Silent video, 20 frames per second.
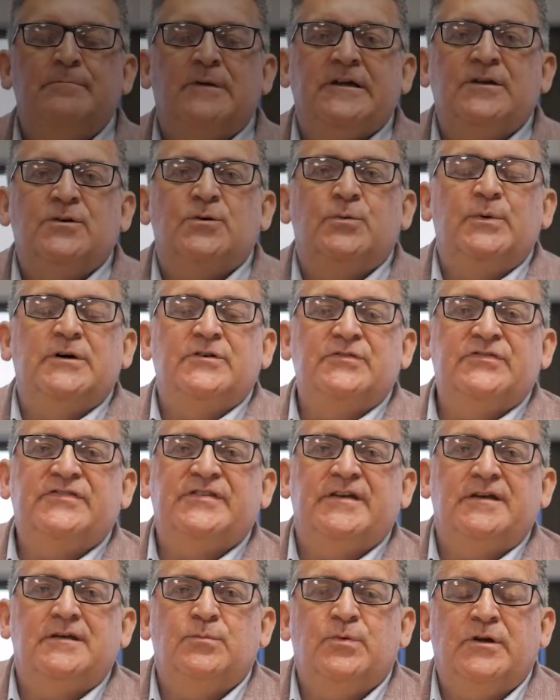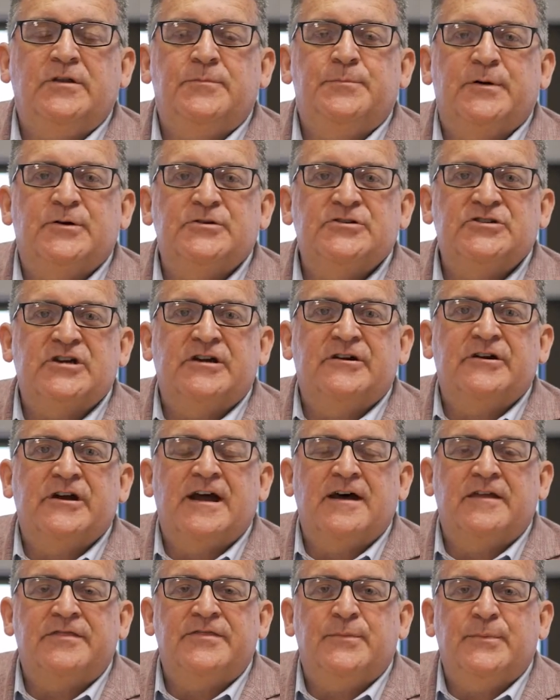Michael Wilson with Berkshire
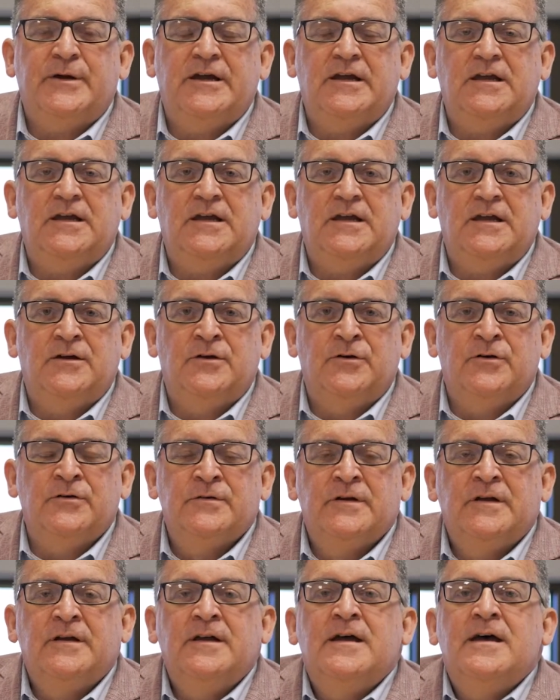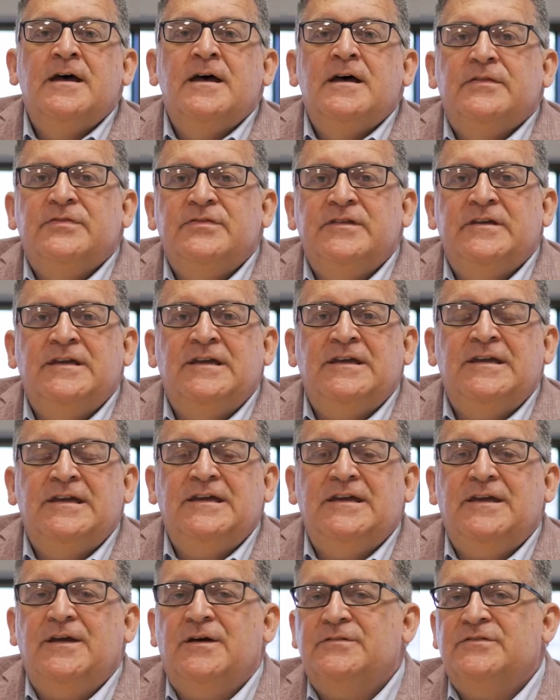Hathaway here.
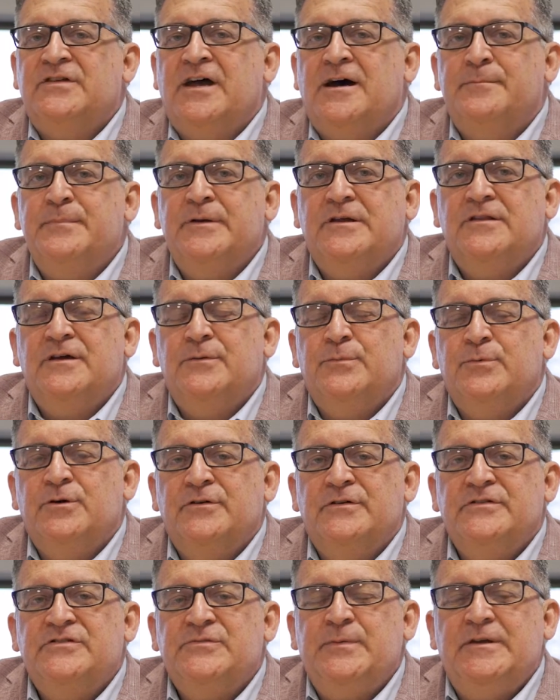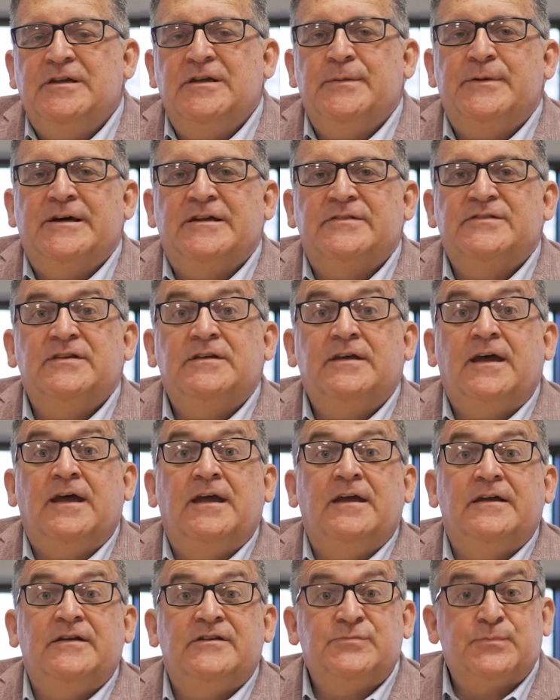The topic that we're going to speak about
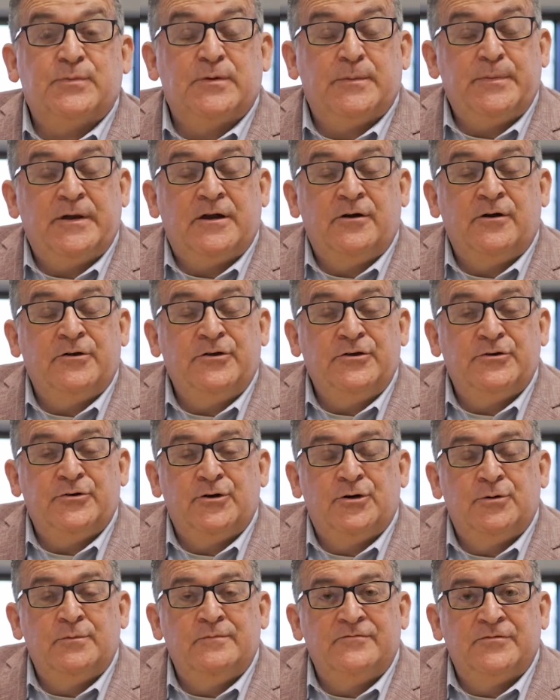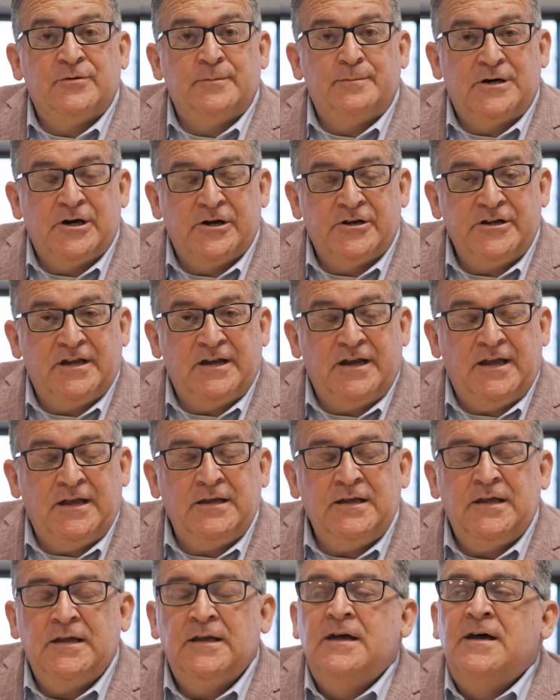today is preparing your home for
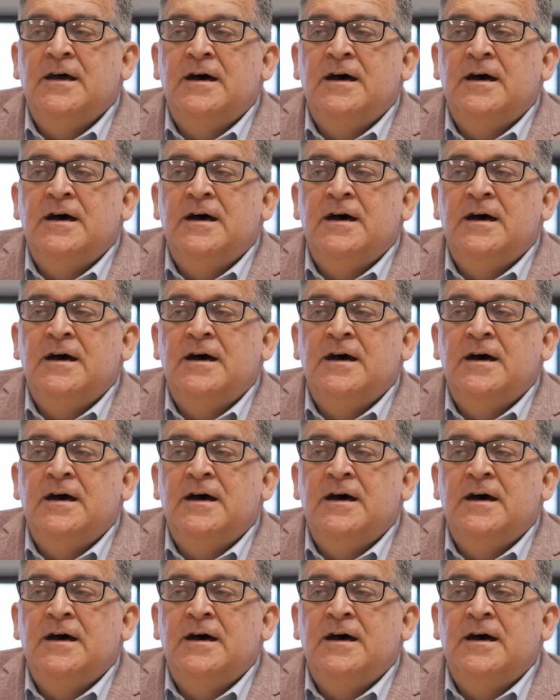marketing.